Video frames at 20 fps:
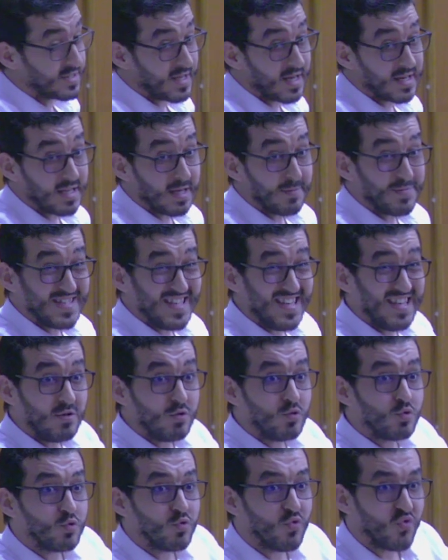startups
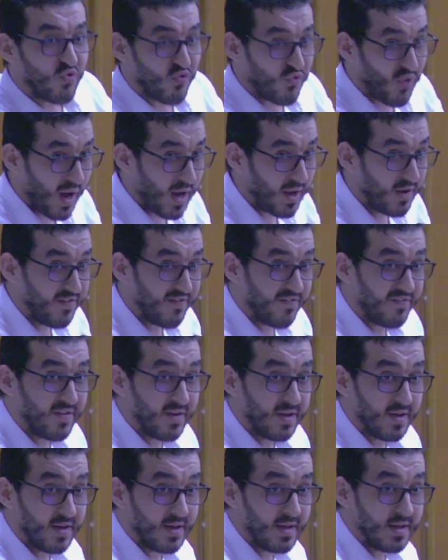into
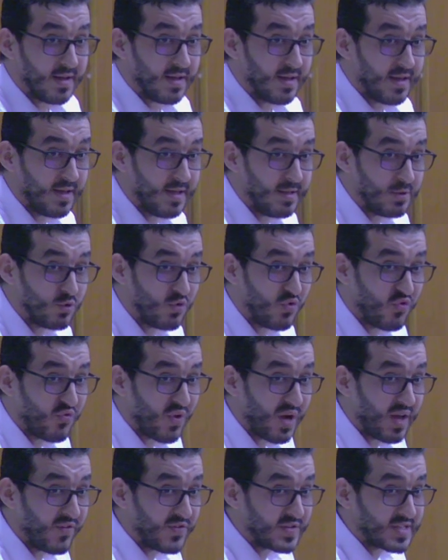
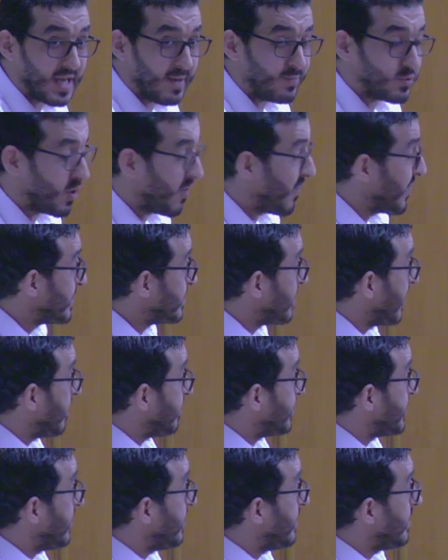five types of
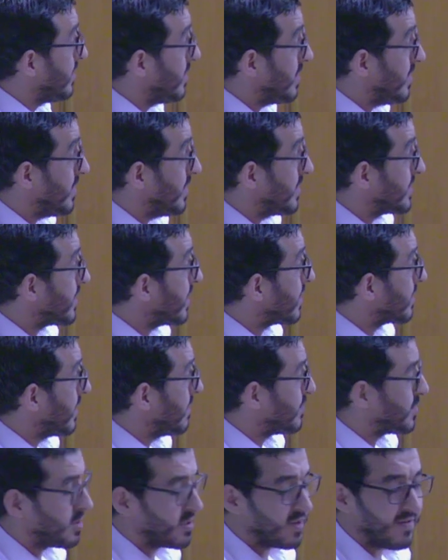
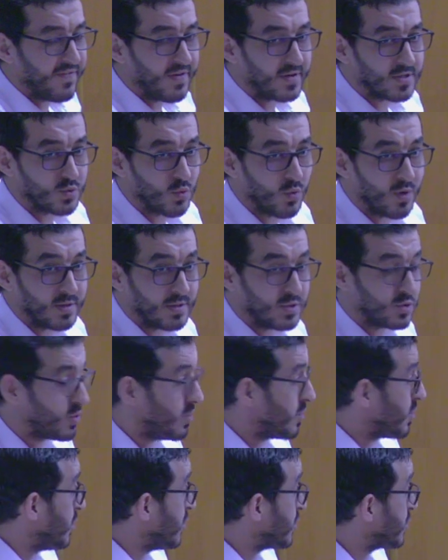startups. The first one,
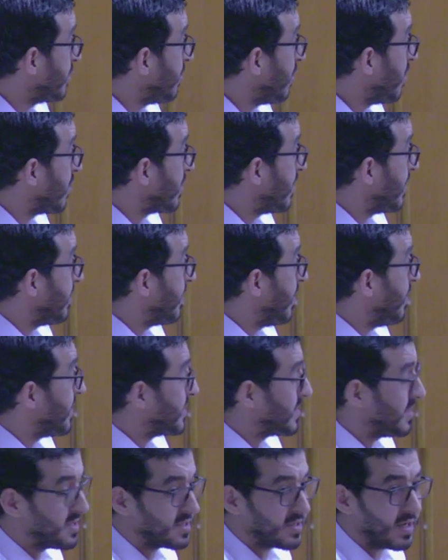small
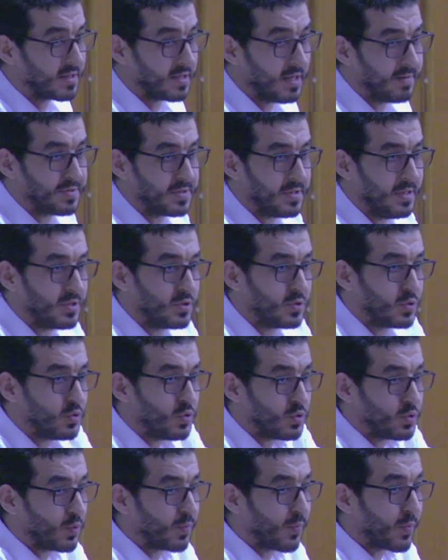business startups, it's
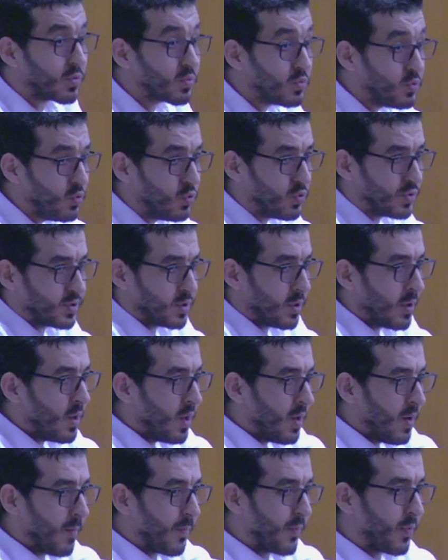to produce
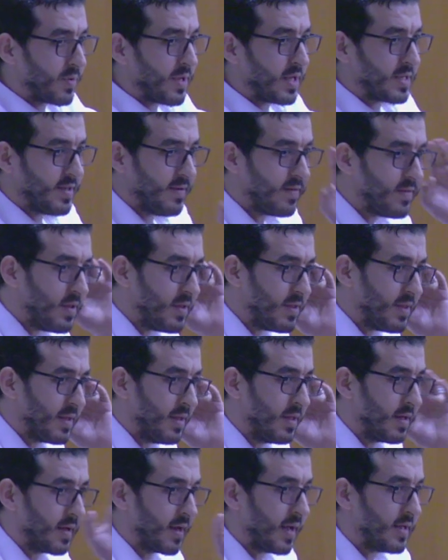a product,
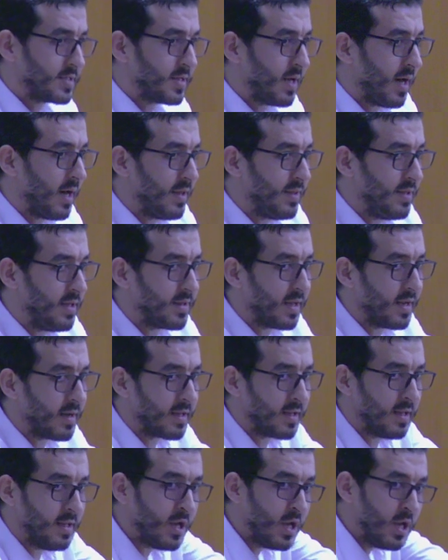it gets idea
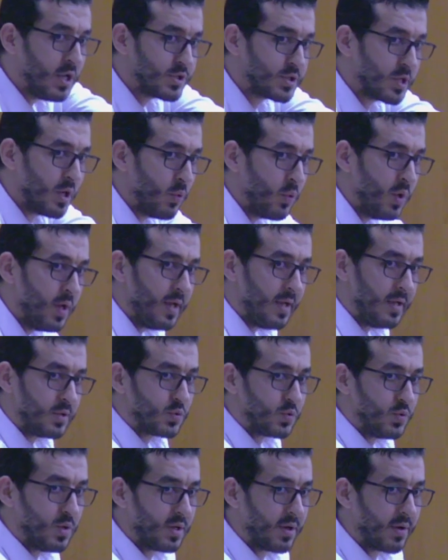directly. So
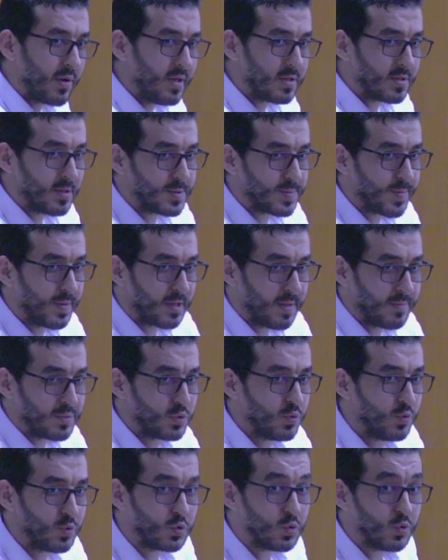it will create a startup
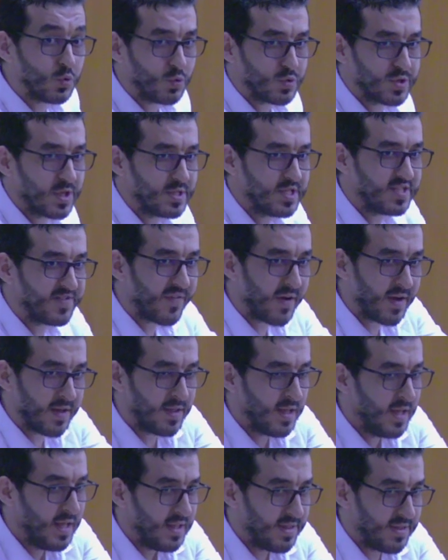to satisfy
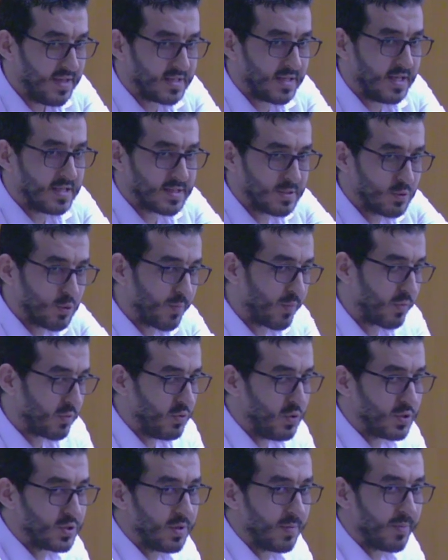this needs to
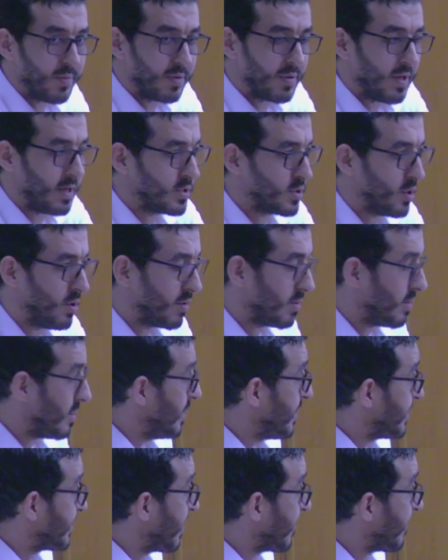produce a product
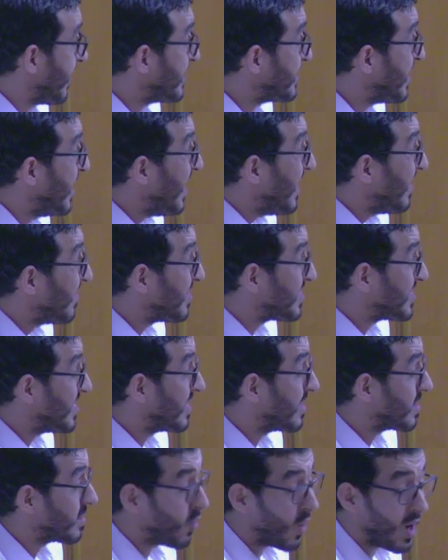or a service. The
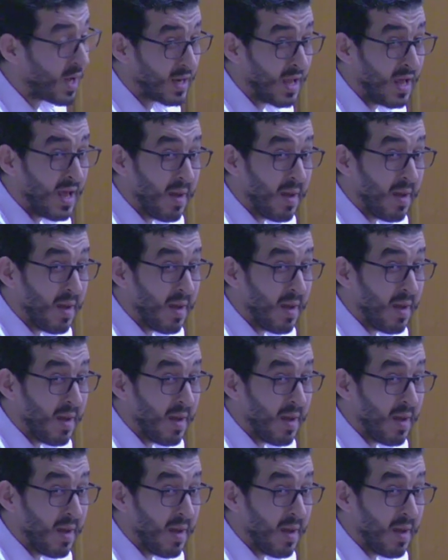second one,